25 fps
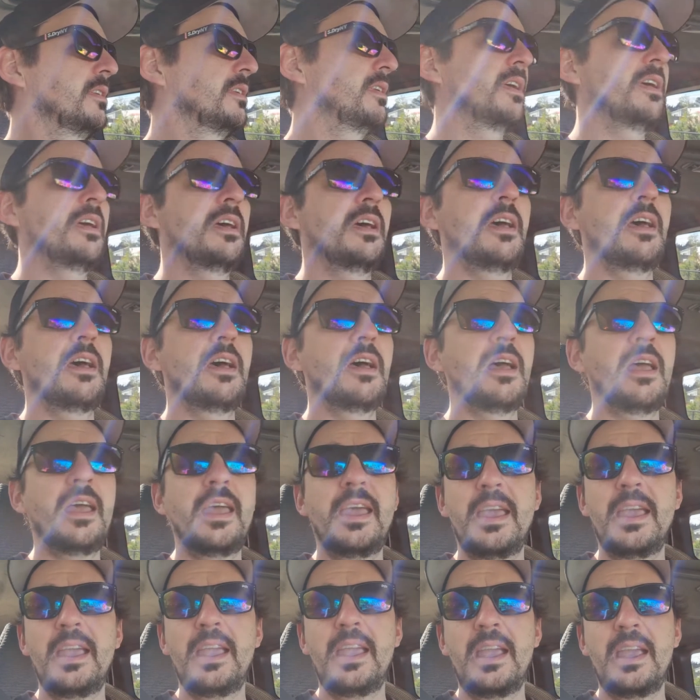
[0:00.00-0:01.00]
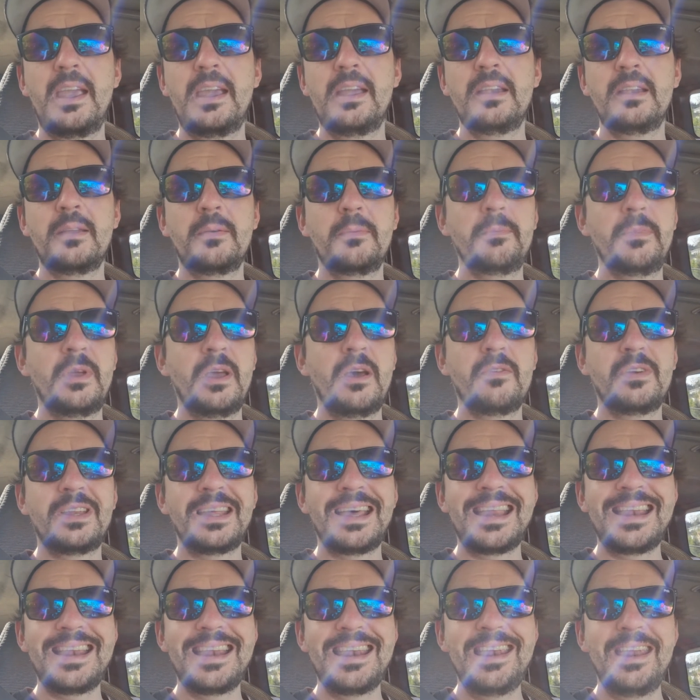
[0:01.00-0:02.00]
and be able
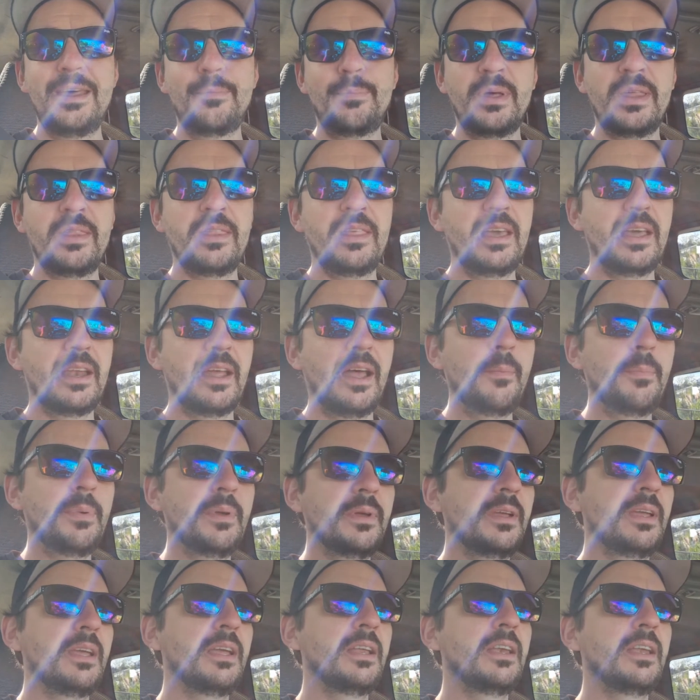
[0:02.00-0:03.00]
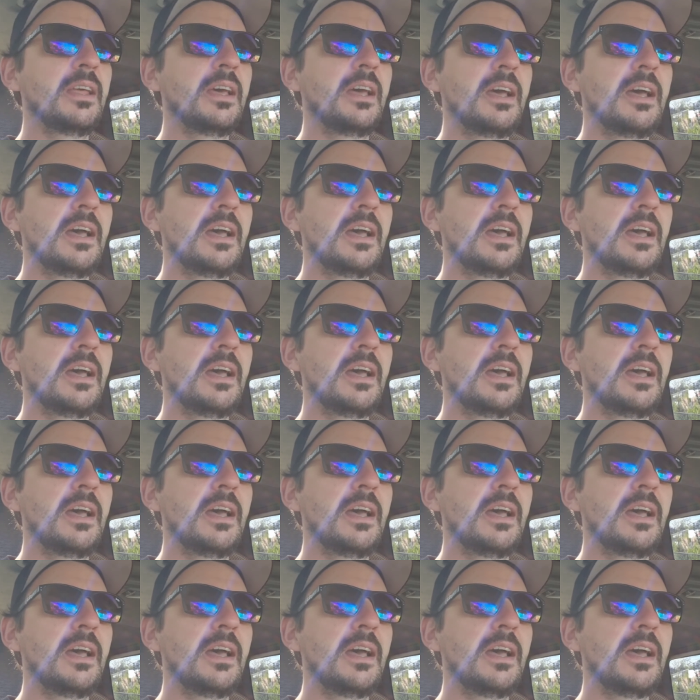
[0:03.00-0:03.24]
to nip that up, and